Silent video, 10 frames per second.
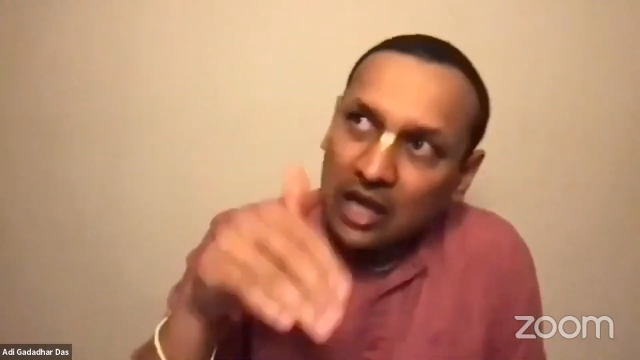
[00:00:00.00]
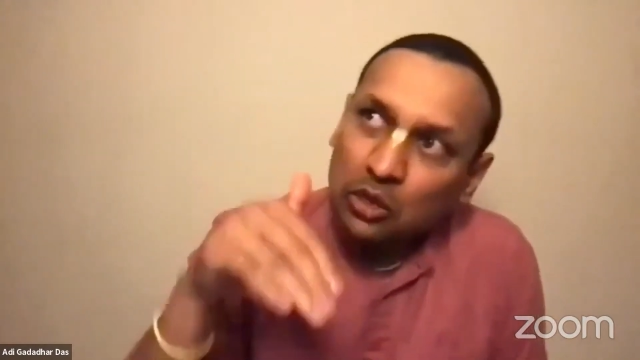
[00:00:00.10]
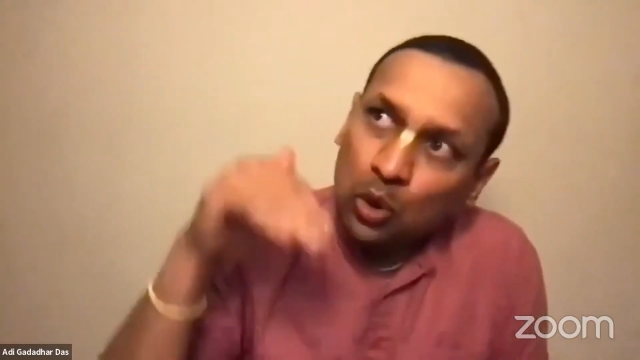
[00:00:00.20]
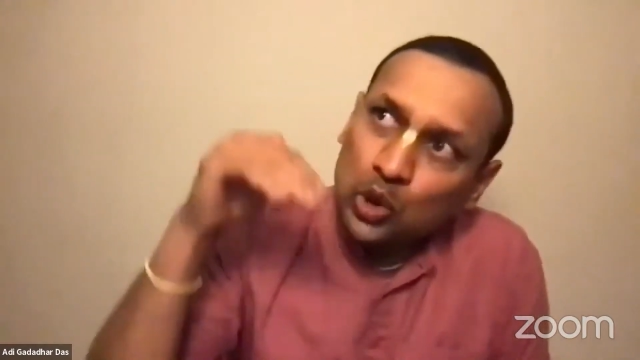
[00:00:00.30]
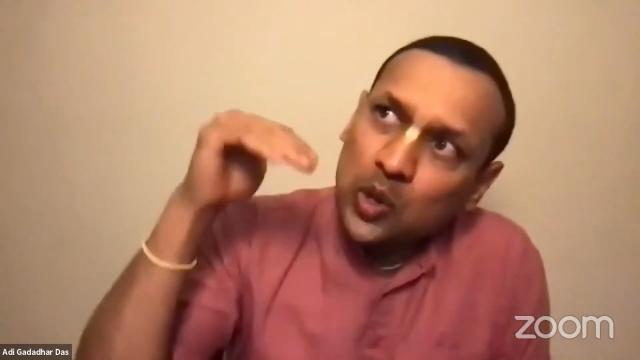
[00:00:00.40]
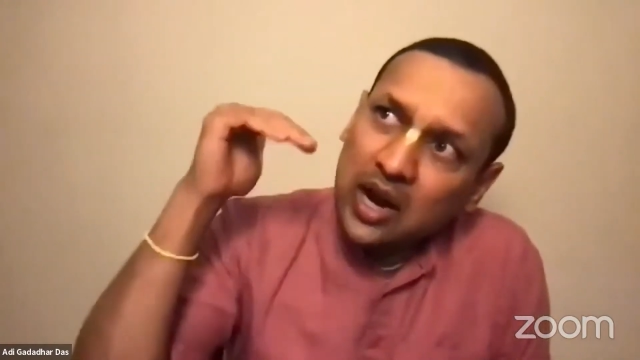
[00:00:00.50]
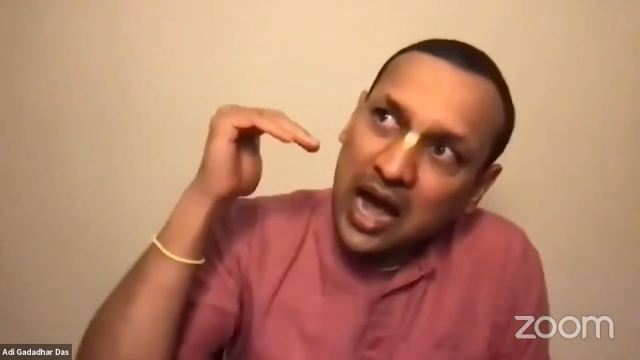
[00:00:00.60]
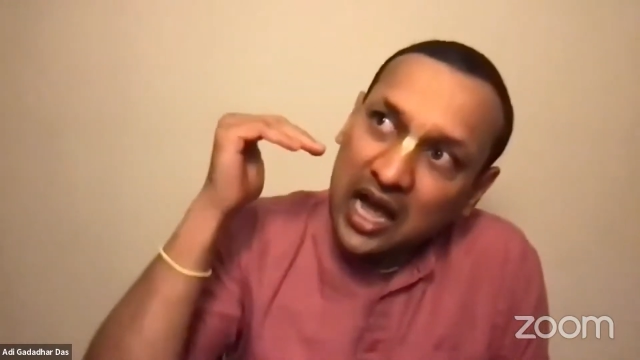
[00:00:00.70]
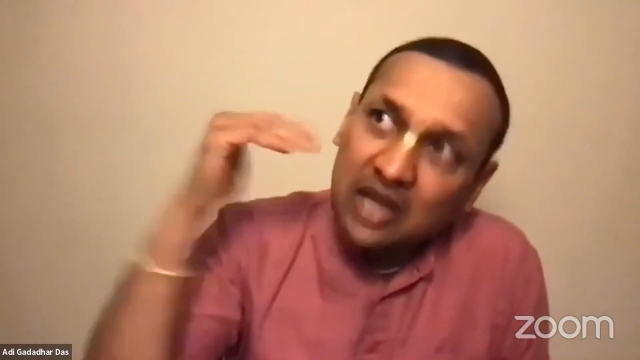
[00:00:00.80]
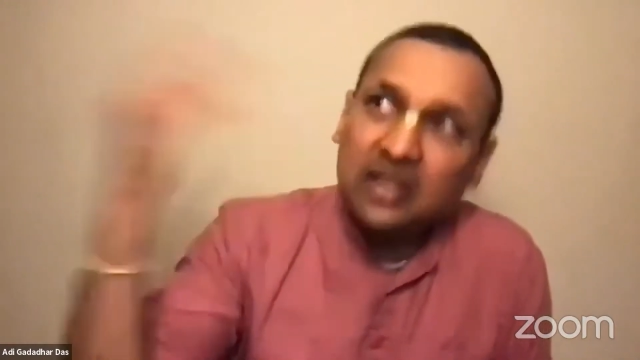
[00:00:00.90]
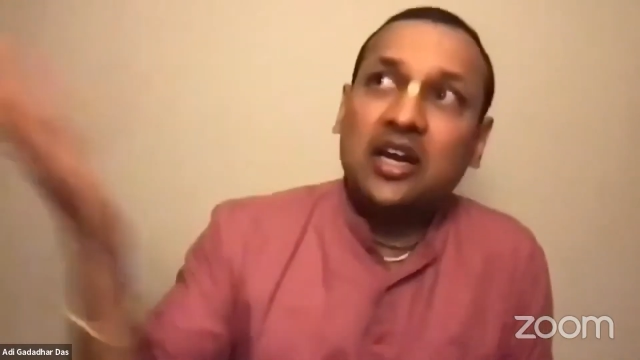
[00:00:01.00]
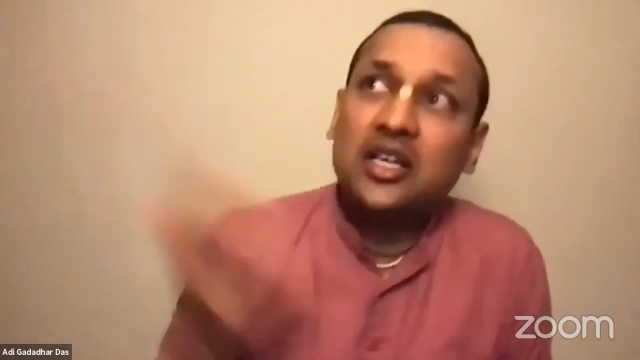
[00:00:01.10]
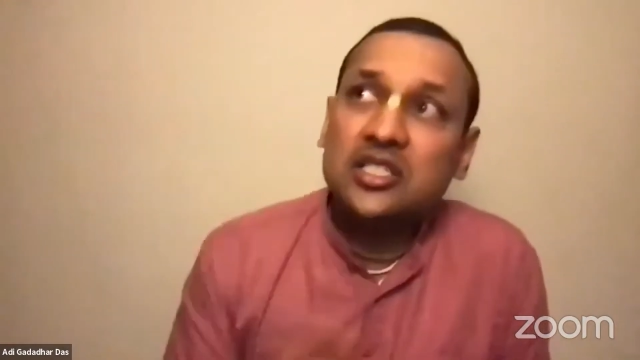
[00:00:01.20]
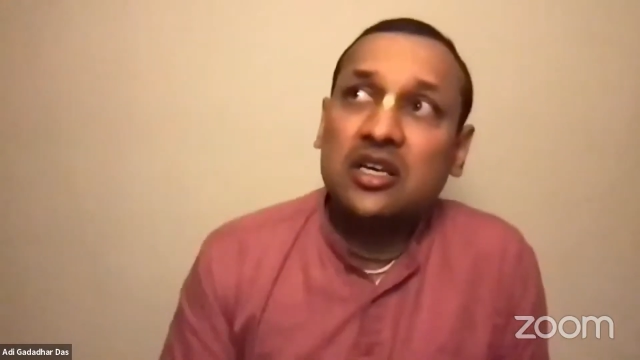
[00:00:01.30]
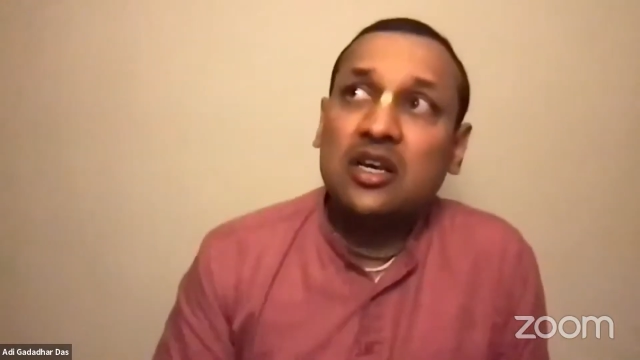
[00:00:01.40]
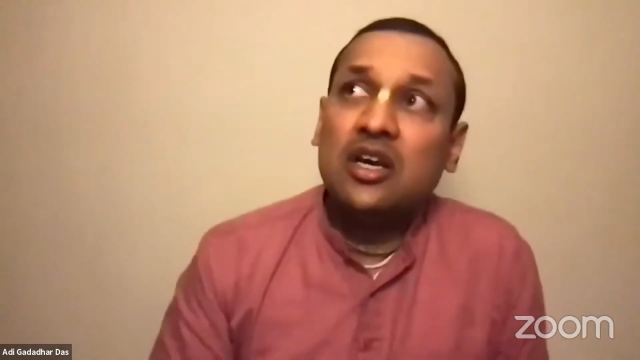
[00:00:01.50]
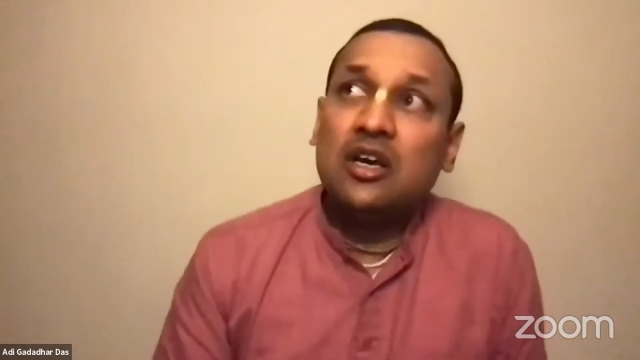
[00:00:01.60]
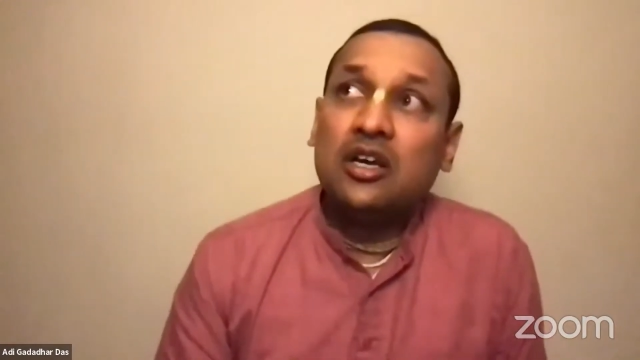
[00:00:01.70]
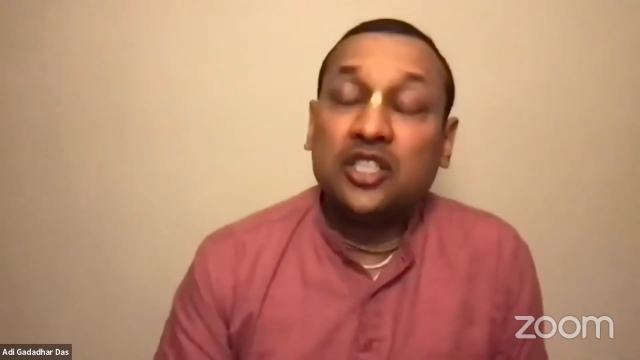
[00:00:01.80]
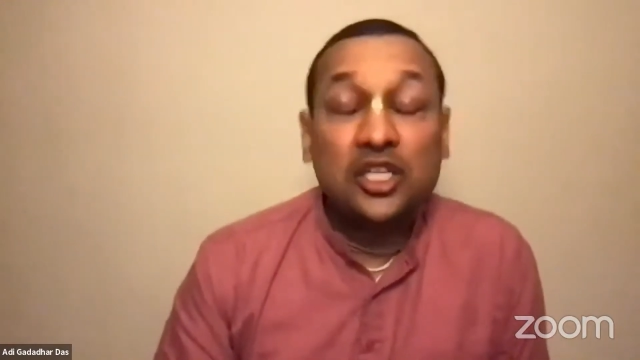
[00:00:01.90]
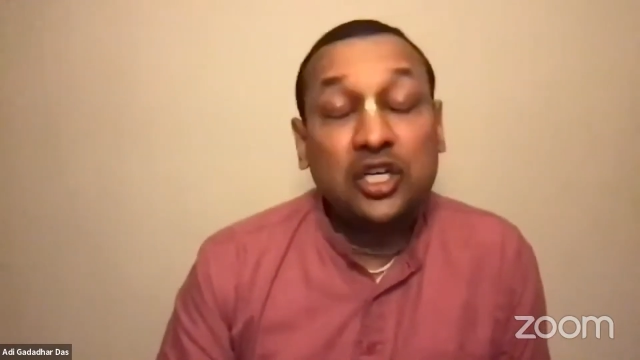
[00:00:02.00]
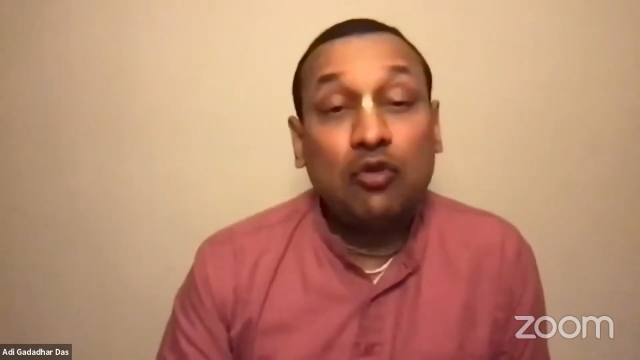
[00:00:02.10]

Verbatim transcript: And those who are higher than us, such